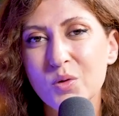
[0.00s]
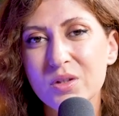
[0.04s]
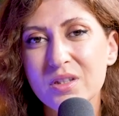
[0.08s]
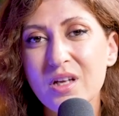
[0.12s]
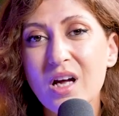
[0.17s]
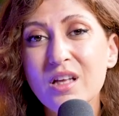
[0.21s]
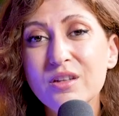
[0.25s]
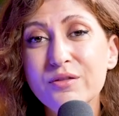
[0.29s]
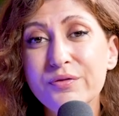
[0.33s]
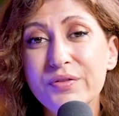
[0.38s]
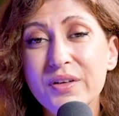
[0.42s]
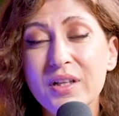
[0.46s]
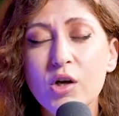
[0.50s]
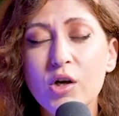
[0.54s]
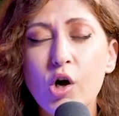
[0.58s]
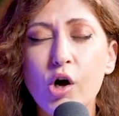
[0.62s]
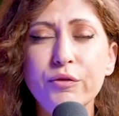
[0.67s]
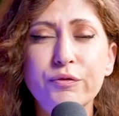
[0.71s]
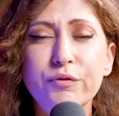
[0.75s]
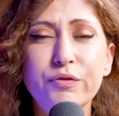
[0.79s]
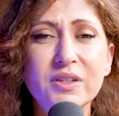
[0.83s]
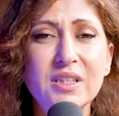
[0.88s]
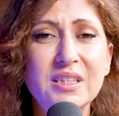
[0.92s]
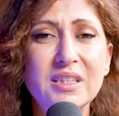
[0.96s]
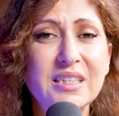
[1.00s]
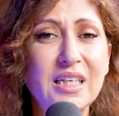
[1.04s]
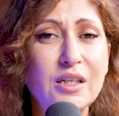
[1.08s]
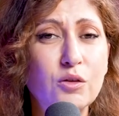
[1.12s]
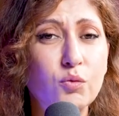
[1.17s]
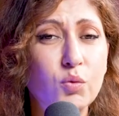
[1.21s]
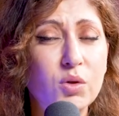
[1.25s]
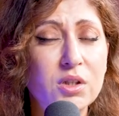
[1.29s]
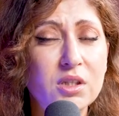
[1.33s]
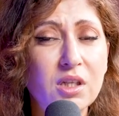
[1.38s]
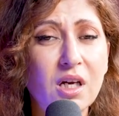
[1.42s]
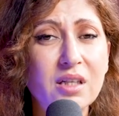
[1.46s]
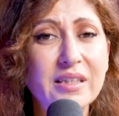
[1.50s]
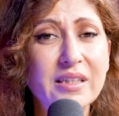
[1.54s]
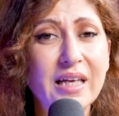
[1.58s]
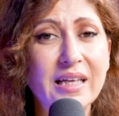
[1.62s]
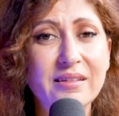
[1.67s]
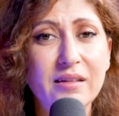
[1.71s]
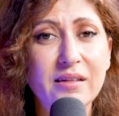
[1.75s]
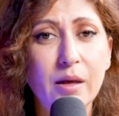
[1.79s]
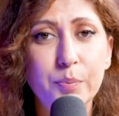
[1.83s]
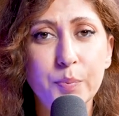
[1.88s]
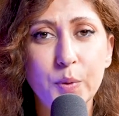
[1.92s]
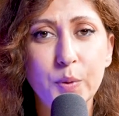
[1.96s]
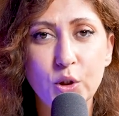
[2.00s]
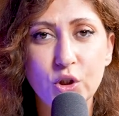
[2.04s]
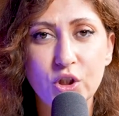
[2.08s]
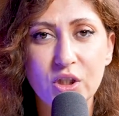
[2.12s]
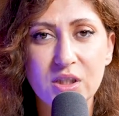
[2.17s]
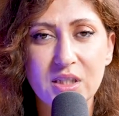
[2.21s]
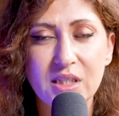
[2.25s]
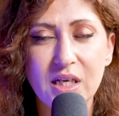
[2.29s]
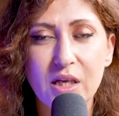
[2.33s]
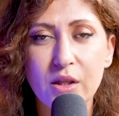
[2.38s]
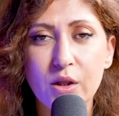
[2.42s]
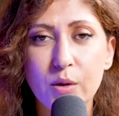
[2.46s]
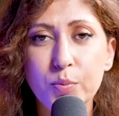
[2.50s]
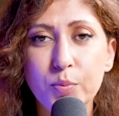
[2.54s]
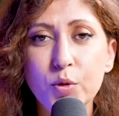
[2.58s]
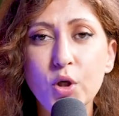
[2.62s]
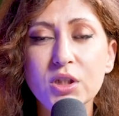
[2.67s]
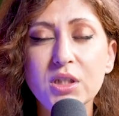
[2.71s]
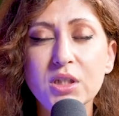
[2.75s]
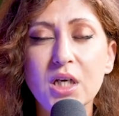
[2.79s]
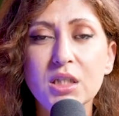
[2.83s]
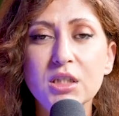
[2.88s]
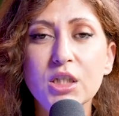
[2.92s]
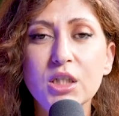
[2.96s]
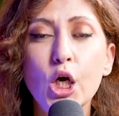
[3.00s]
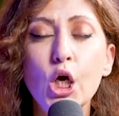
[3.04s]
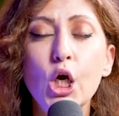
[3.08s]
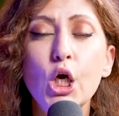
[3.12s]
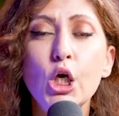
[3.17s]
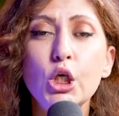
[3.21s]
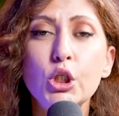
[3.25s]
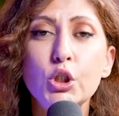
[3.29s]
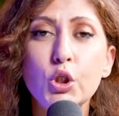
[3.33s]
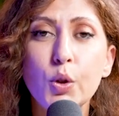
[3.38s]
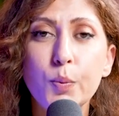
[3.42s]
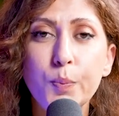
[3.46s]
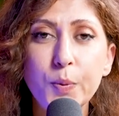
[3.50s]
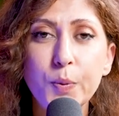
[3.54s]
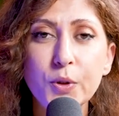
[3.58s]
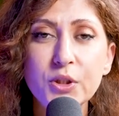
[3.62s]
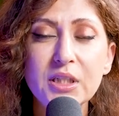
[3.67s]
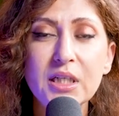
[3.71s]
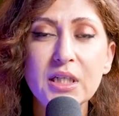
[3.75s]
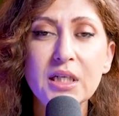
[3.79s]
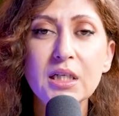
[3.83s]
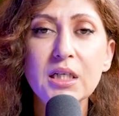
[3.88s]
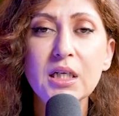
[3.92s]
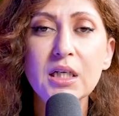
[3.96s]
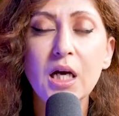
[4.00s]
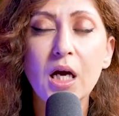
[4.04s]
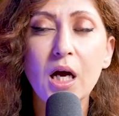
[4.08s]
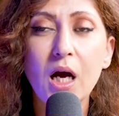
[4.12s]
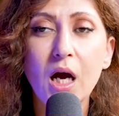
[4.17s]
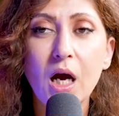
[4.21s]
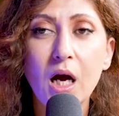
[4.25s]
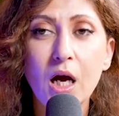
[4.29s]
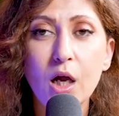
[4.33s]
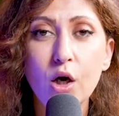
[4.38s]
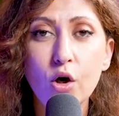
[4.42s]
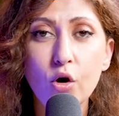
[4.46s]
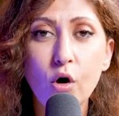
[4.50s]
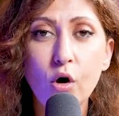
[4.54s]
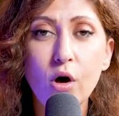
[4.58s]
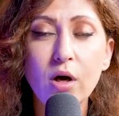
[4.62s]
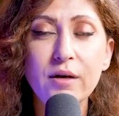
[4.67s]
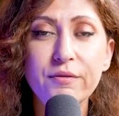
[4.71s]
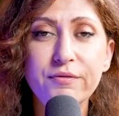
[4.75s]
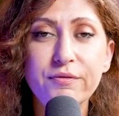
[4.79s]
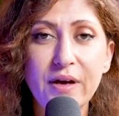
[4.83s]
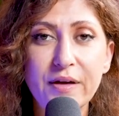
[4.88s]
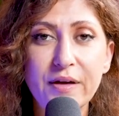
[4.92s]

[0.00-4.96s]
will not feel confident and will not end up purchasing the product. So putting a lot of